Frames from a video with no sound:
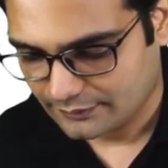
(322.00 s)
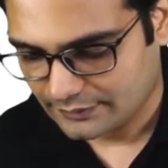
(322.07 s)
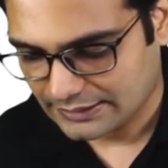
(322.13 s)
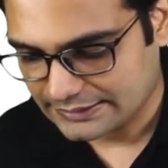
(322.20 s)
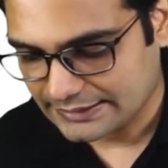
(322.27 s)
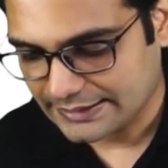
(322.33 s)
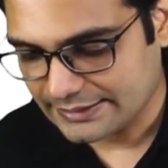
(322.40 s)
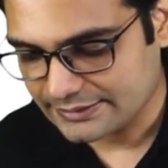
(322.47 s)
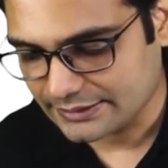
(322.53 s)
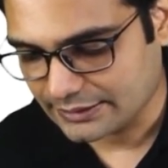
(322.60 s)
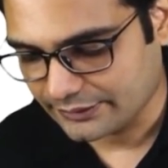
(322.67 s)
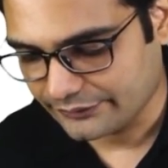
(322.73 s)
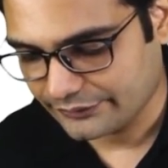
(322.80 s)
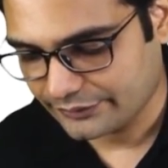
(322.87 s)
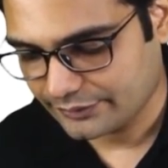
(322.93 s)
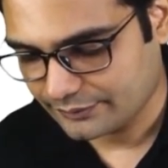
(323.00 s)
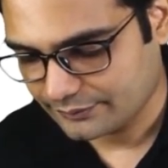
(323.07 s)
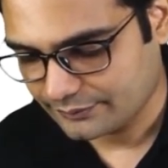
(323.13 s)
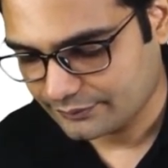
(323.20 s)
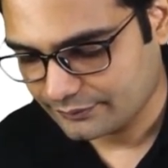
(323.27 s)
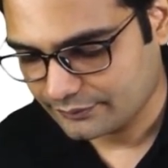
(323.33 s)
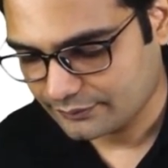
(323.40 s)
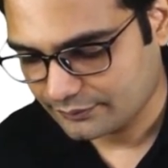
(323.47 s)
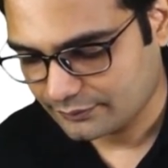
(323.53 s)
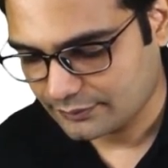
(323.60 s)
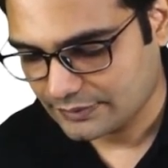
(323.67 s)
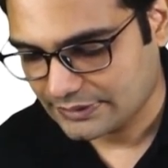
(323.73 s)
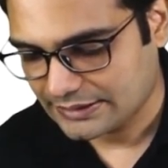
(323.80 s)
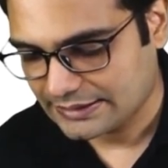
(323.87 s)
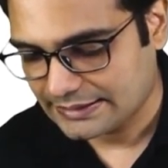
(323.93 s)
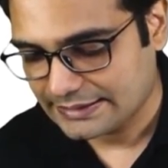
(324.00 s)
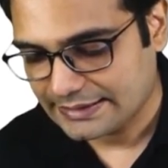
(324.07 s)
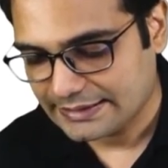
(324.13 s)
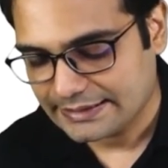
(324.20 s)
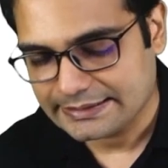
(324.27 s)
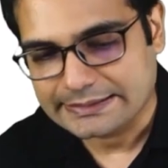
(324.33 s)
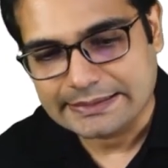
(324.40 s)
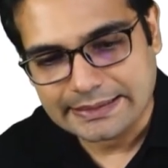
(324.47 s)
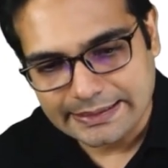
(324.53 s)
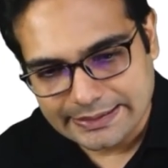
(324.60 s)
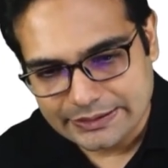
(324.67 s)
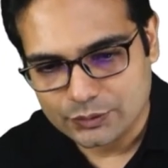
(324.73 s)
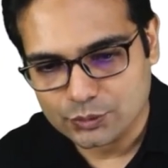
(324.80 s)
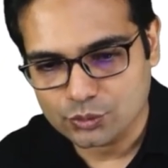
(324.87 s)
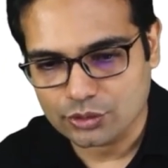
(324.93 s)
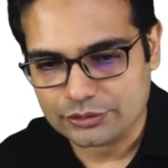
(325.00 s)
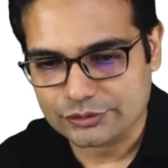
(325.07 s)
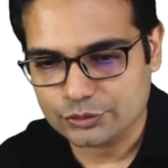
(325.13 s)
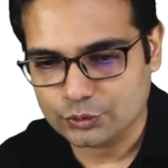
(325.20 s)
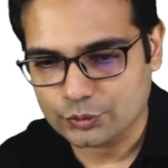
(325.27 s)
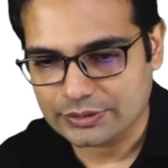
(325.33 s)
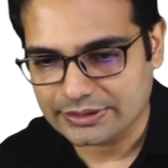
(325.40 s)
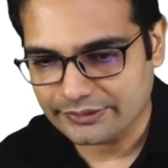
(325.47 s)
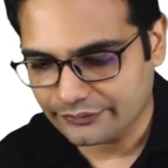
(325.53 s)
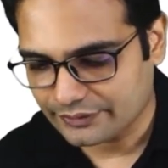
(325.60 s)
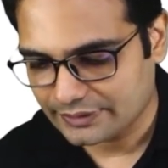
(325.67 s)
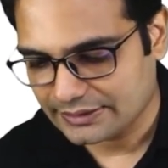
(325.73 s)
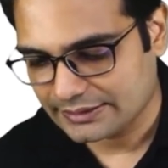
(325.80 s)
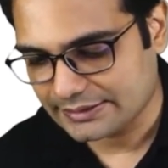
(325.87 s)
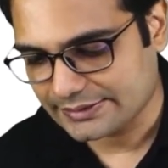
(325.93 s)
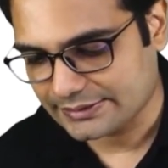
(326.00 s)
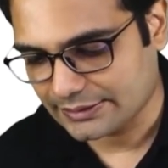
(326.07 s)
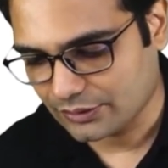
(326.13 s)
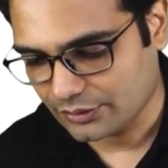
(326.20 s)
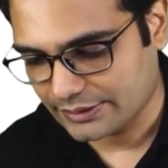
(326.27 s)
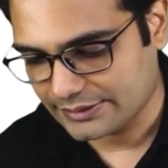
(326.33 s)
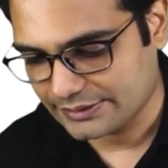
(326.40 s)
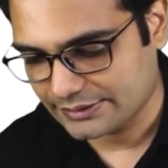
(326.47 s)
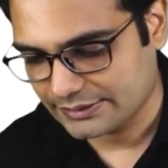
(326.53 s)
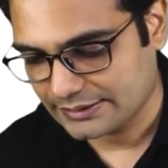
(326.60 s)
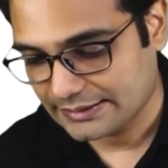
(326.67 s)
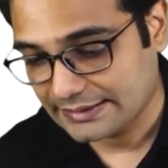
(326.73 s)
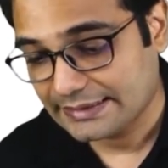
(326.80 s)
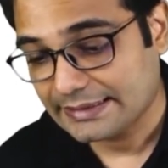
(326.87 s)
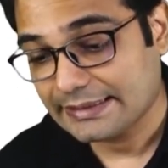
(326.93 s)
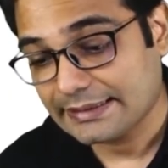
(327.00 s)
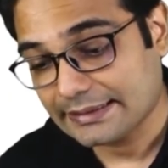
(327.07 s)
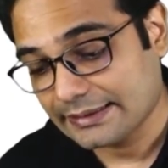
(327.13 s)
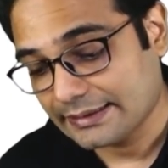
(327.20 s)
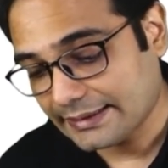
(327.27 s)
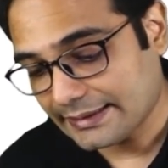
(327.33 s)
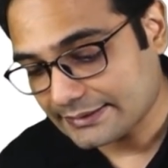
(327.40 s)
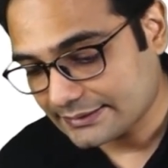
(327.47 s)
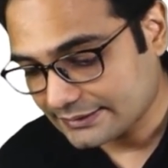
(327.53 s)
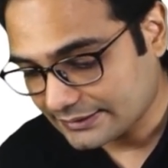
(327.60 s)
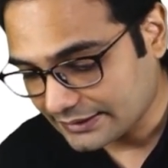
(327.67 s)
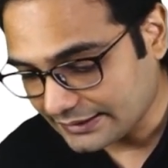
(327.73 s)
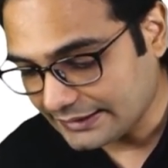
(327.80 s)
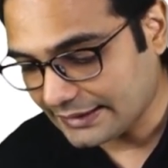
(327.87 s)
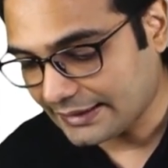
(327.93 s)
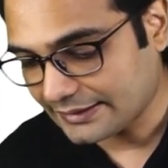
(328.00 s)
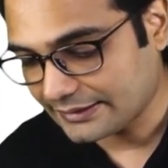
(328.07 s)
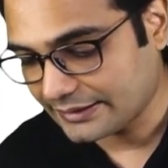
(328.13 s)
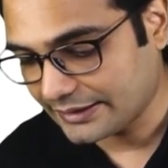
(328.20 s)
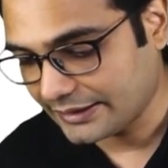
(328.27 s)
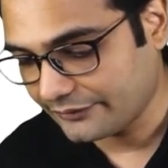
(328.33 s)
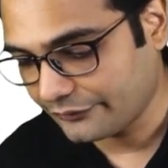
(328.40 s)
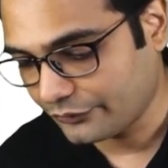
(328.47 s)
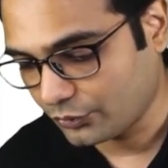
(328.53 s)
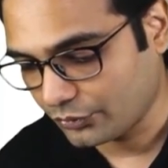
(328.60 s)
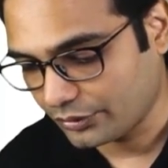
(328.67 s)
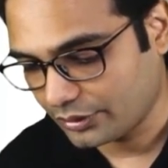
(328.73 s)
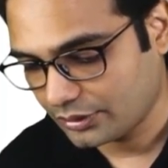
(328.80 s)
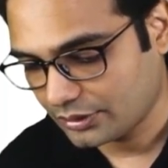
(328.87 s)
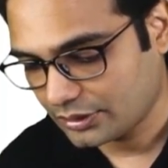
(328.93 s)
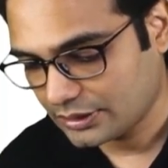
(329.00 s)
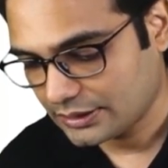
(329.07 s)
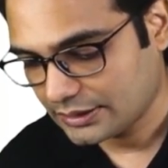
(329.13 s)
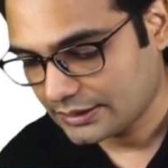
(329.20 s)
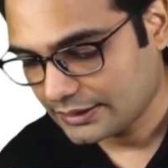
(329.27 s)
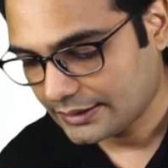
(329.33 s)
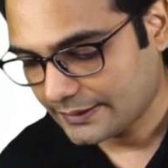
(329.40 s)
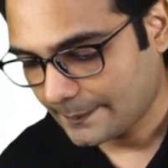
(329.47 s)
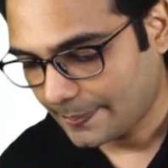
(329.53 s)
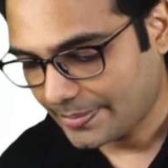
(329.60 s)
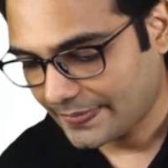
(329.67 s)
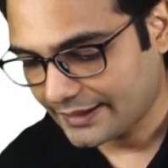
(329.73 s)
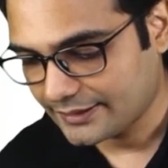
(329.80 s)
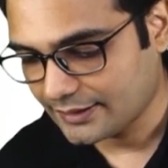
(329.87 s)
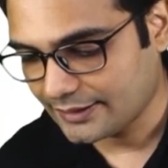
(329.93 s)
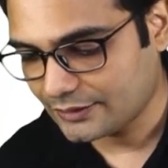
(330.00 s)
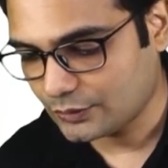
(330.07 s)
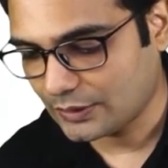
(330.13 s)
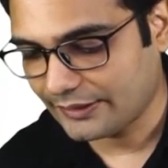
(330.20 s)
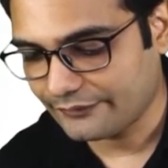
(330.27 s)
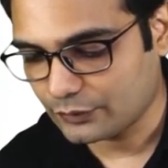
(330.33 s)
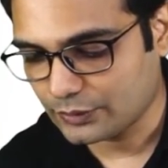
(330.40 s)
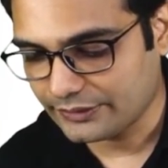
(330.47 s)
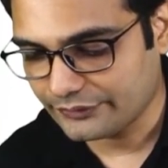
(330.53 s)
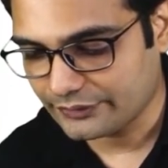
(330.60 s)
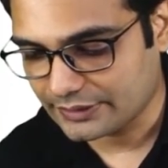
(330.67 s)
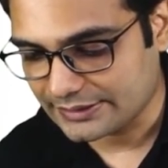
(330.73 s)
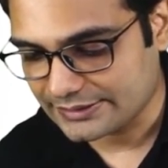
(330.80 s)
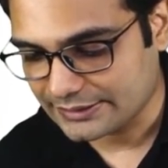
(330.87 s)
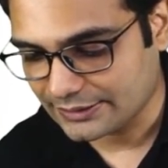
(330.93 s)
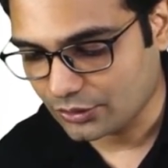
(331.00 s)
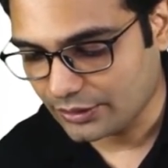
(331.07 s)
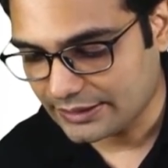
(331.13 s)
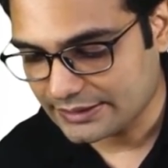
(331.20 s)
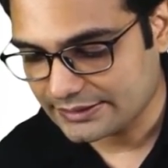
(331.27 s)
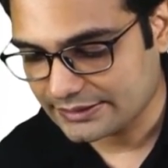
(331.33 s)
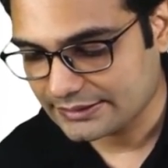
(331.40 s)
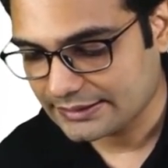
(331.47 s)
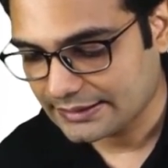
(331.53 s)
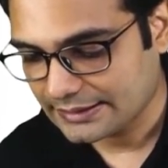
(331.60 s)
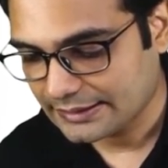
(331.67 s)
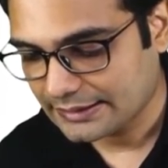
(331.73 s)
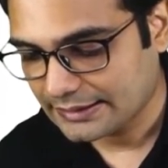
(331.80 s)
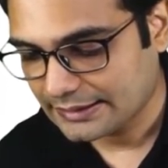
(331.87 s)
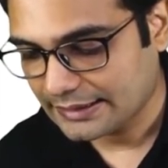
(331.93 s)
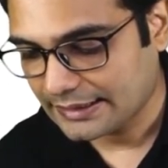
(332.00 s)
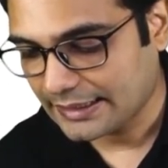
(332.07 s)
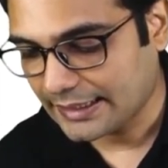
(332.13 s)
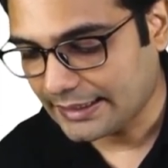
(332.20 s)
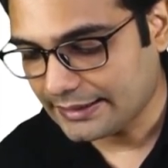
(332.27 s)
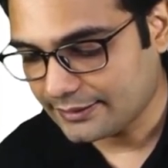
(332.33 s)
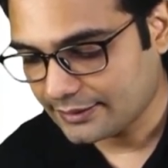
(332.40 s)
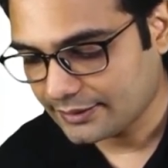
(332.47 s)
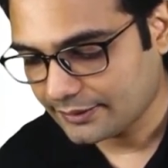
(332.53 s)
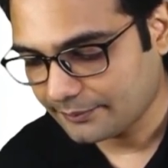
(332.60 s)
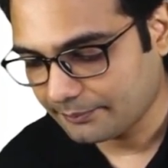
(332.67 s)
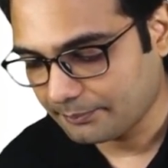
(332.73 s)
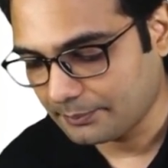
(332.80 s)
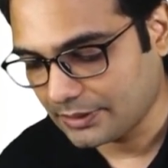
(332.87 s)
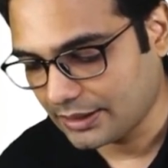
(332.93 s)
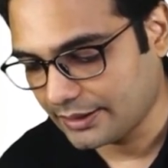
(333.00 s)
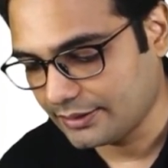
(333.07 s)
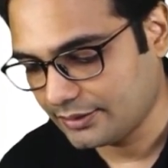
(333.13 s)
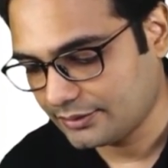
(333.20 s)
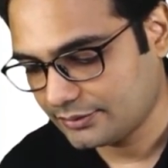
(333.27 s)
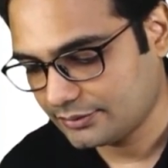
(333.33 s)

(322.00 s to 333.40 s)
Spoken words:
that is enough. Grade 2 also you will give crystalloids. Grade 3 and grade 4, here you have to give crystalloids and blood.